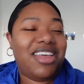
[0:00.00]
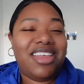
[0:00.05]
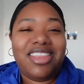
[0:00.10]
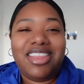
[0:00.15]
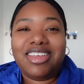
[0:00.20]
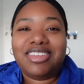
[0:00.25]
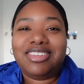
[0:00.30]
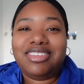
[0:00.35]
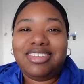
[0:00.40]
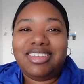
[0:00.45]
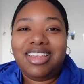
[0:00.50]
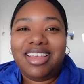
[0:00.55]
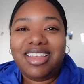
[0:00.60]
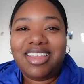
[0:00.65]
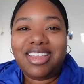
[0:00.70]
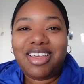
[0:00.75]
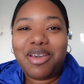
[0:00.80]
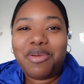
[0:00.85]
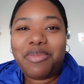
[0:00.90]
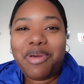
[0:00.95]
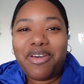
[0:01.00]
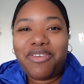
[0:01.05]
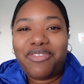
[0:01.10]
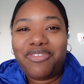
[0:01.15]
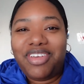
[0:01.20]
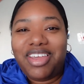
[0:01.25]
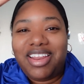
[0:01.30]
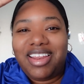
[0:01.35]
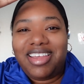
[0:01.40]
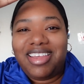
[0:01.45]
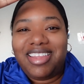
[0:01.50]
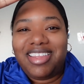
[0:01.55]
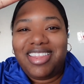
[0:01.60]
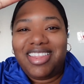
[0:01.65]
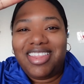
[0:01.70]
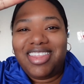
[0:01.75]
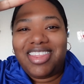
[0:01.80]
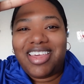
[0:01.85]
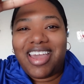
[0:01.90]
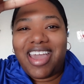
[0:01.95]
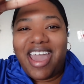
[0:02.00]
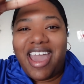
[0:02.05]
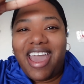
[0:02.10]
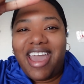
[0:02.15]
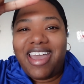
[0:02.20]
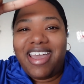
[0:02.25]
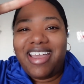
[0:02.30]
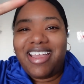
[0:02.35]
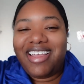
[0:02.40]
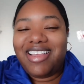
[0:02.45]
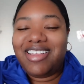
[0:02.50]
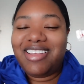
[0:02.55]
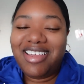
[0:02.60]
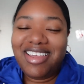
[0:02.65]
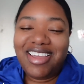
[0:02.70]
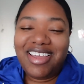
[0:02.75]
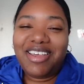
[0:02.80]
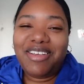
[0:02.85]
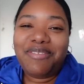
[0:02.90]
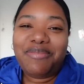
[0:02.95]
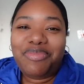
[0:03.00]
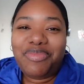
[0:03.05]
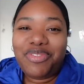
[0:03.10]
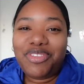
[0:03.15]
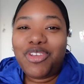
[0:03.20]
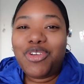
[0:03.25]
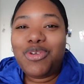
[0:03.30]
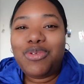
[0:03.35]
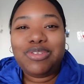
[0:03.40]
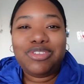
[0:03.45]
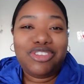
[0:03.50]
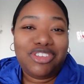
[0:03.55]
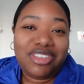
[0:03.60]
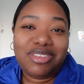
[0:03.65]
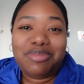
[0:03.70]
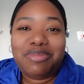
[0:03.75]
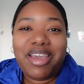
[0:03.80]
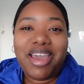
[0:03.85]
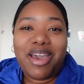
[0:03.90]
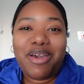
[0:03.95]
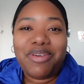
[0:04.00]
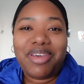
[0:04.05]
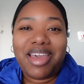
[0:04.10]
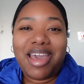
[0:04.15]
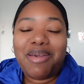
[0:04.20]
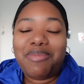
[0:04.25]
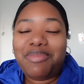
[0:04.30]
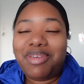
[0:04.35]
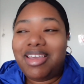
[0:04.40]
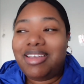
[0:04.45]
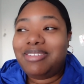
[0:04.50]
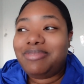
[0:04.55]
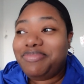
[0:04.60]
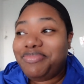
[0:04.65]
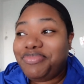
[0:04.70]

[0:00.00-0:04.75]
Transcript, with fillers: that's Kamau feeding the cat, who was just meowing at me,